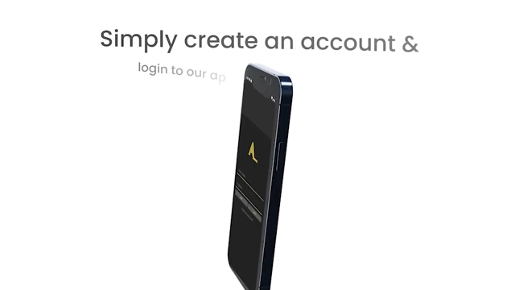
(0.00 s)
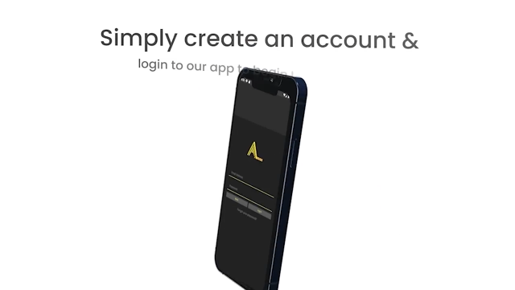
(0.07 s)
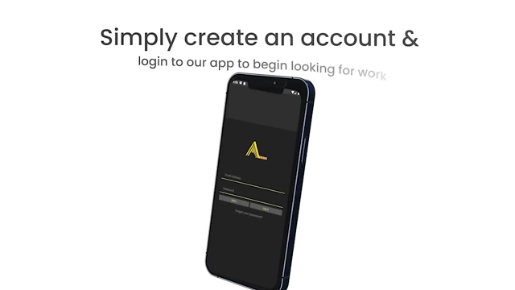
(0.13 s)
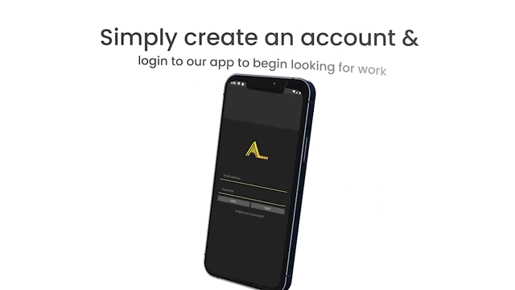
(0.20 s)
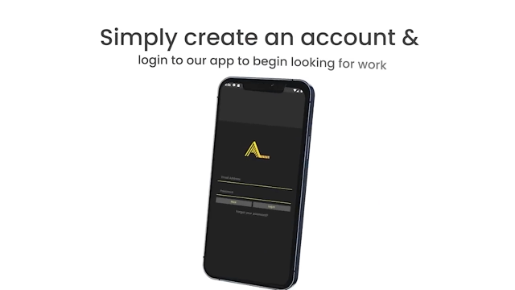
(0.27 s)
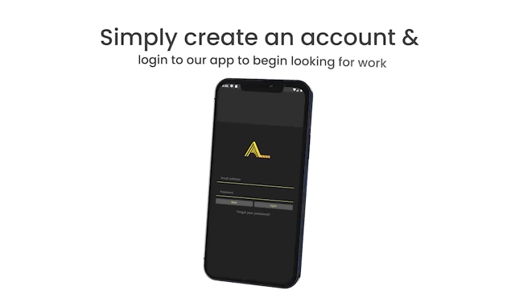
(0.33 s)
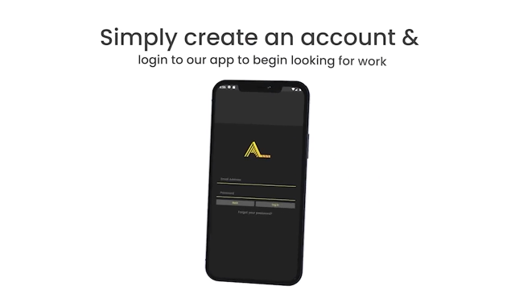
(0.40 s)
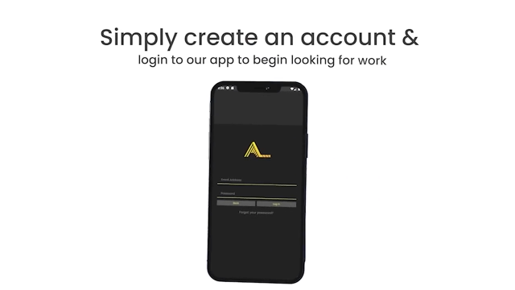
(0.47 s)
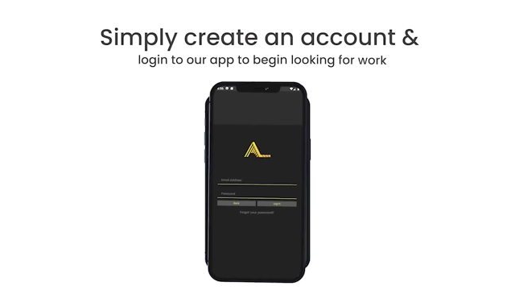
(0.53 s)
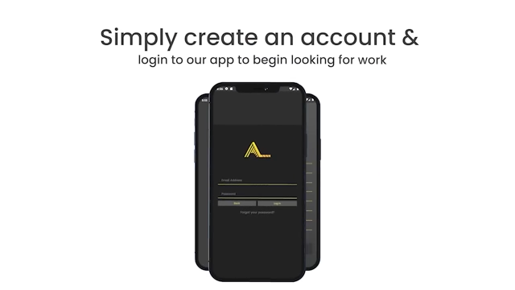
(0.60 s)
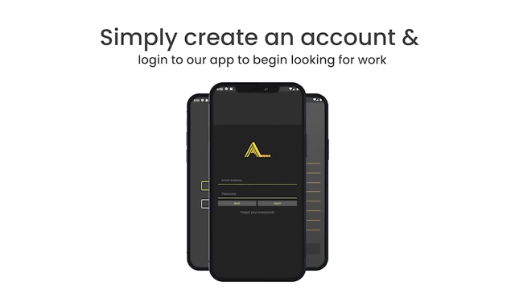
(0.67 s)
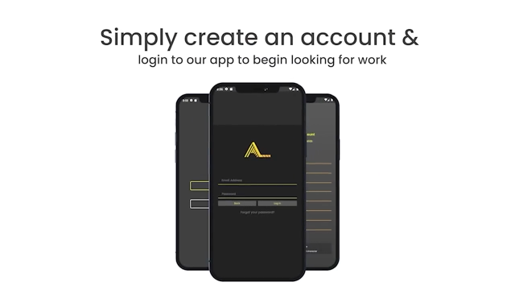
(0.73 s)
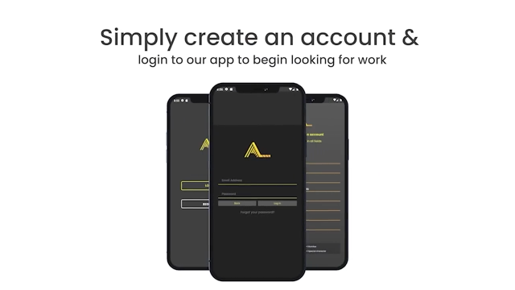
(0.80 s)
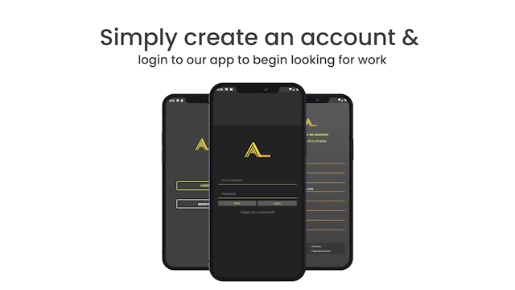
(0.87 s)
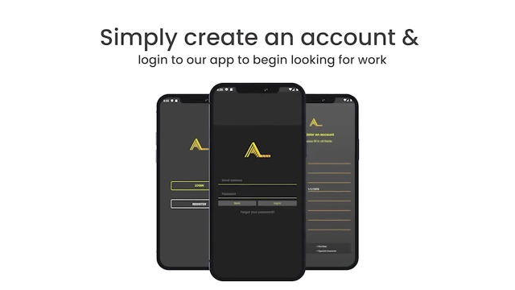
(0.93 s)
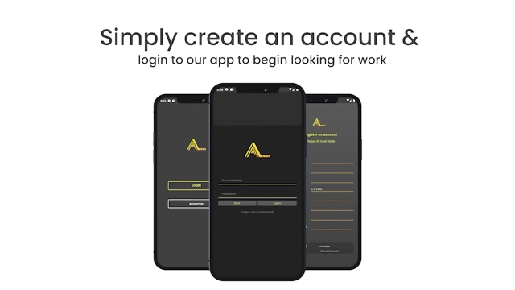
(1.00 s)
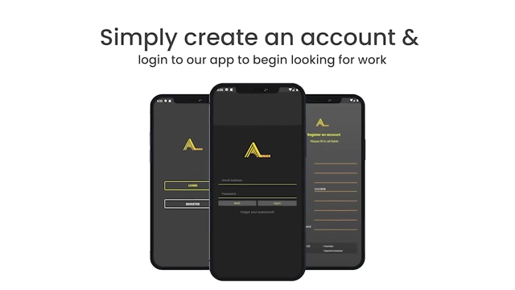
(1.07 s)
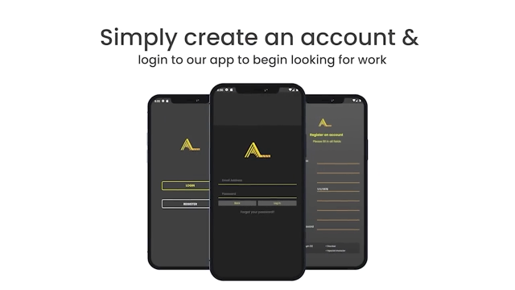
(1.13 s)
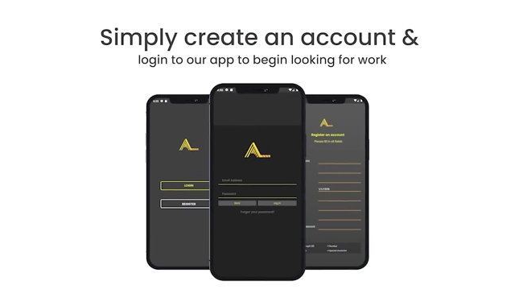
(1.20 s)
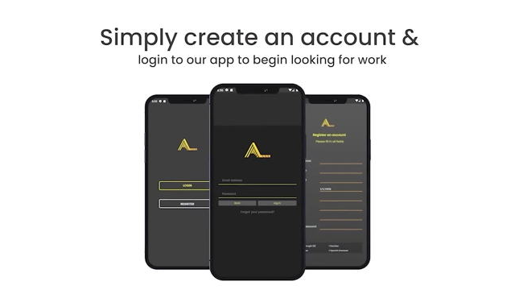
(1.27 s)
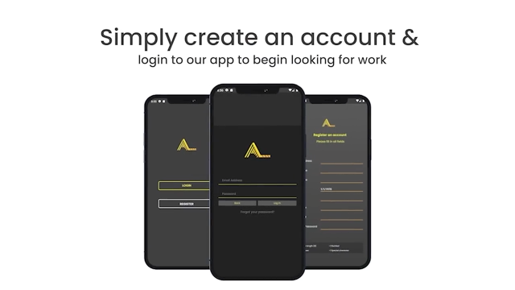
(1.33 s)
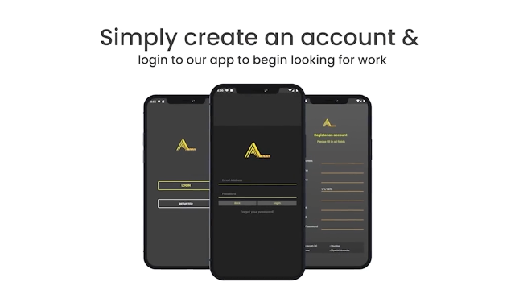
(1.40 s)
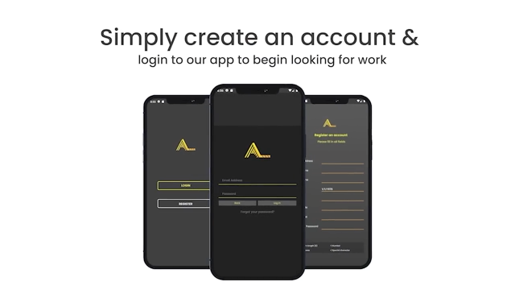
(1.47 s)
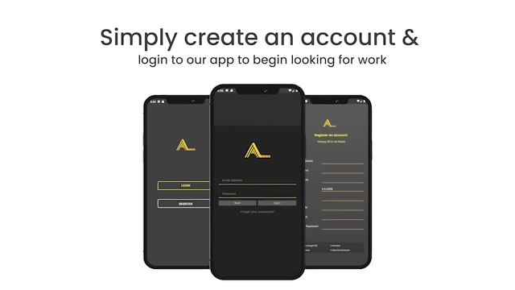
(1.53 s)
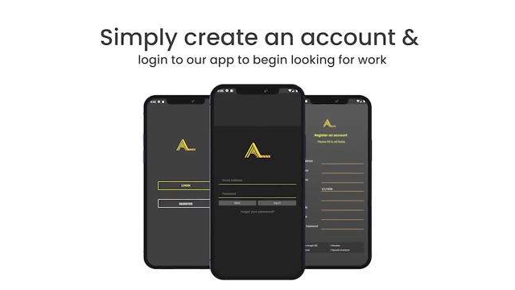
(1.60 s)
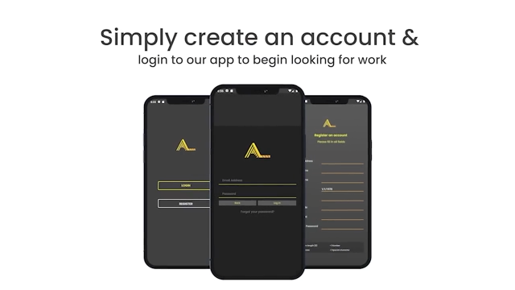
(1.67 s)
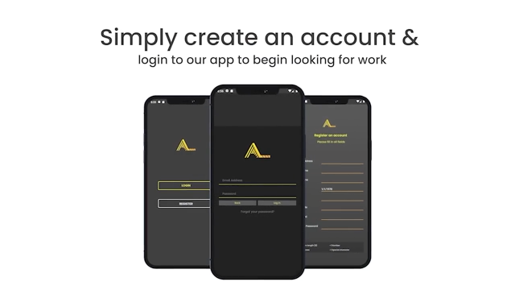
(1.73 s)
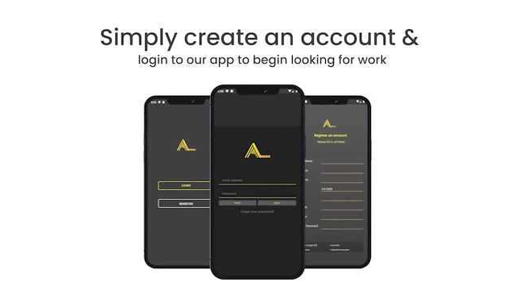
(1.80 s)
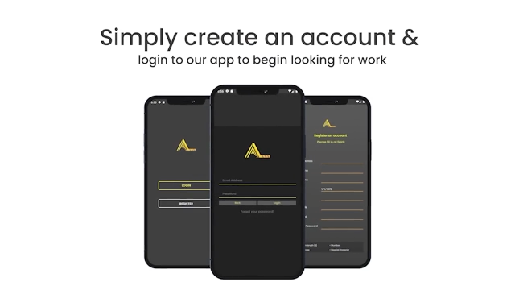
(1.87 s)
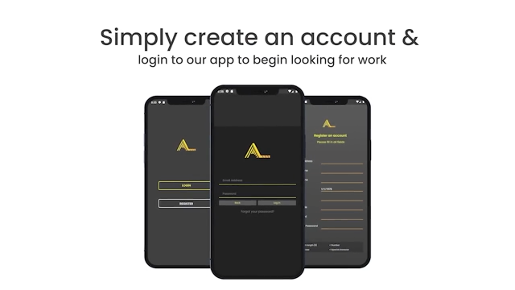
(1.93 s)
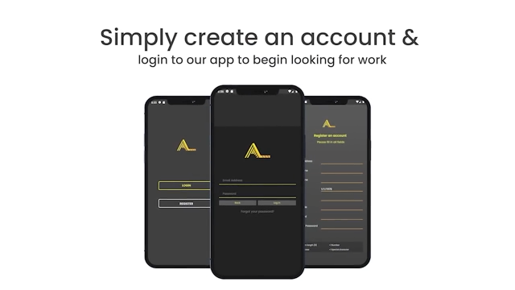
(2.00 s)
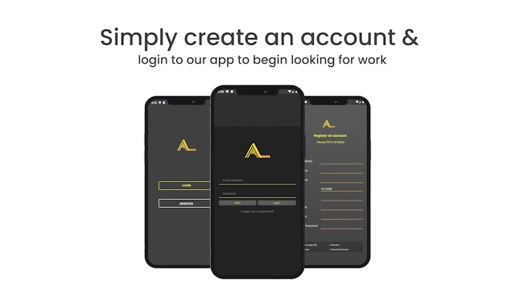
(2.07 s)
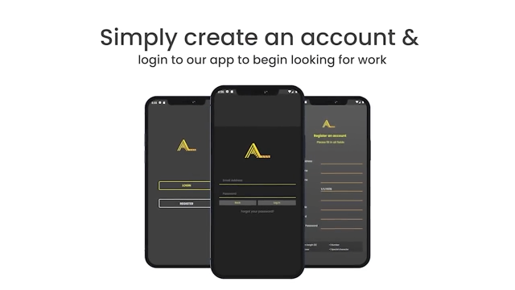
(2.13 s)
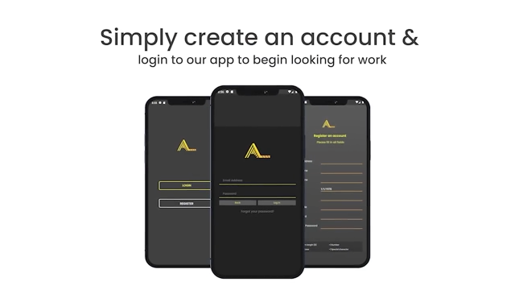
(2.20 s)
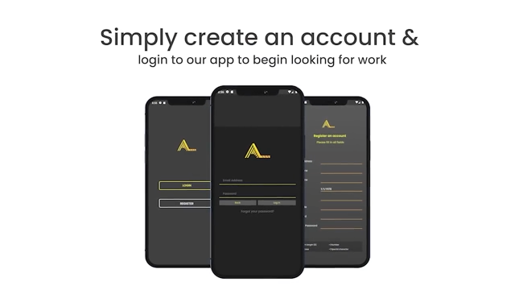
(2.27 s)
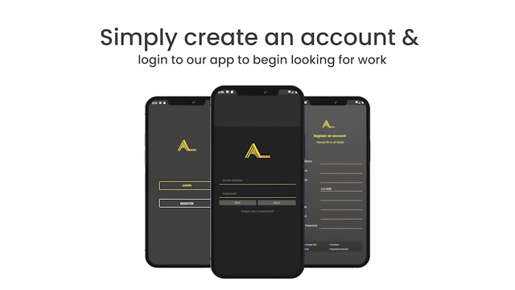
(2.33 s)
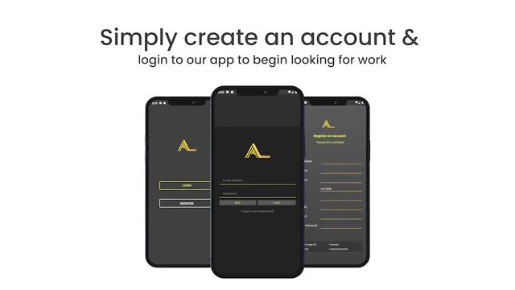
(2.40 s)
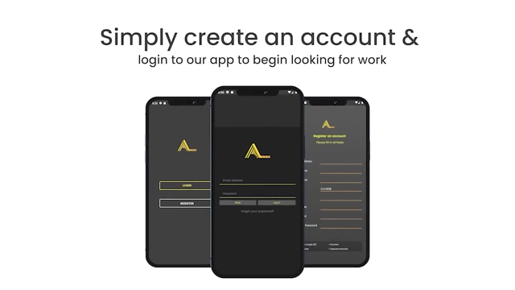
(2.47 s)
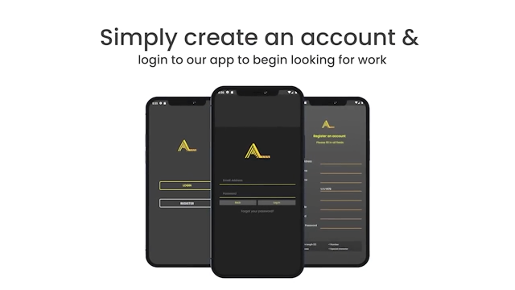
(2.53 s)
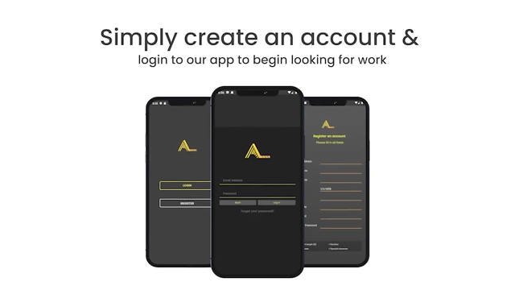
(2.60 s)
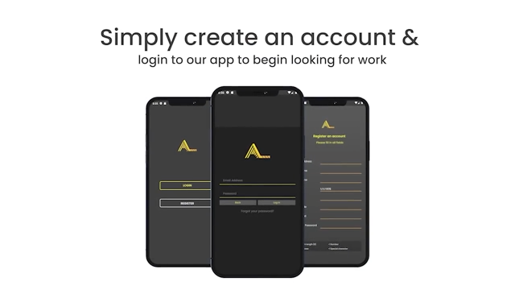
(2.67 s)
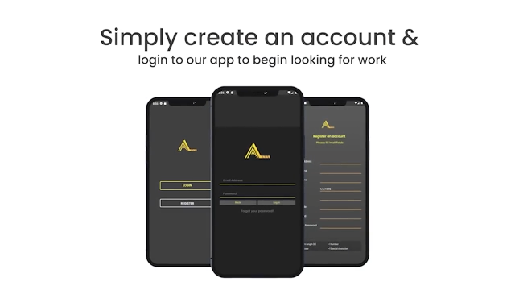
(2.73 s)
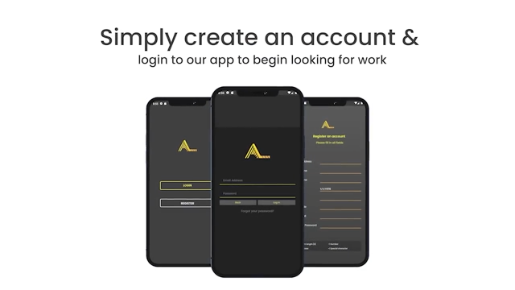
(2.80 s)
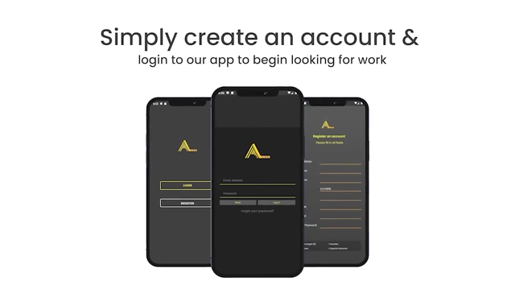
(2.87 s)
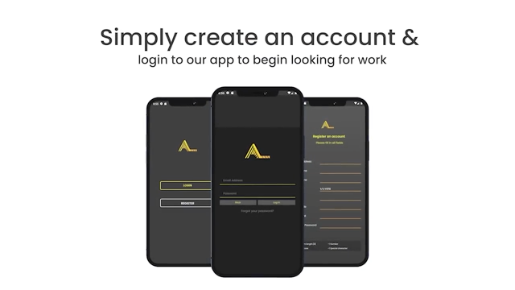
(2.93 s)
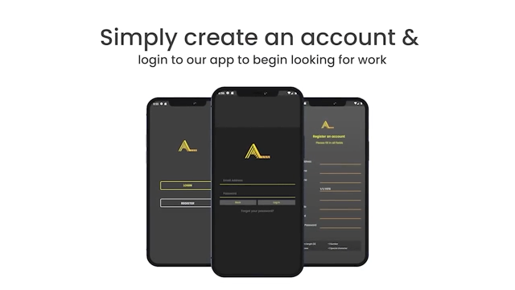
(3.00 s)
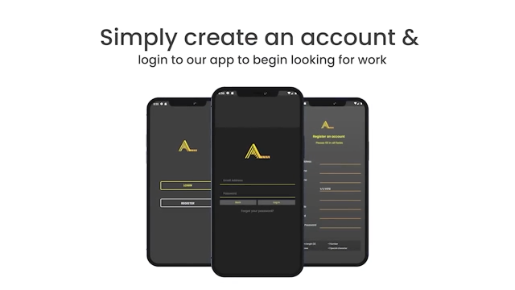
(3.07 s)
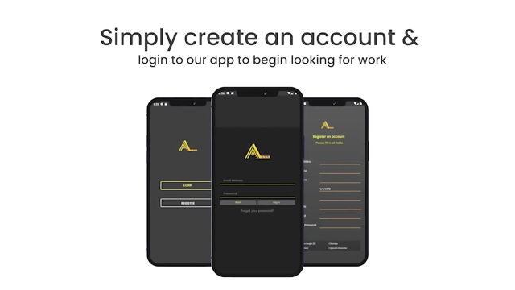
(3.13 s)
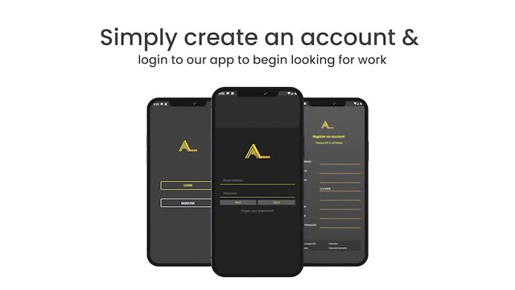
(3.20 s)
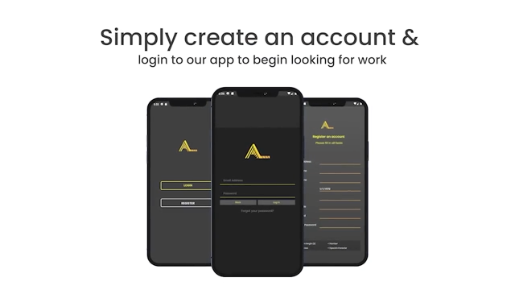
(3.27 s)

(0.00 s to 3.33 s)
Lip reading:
Nobody's mouth can be seen.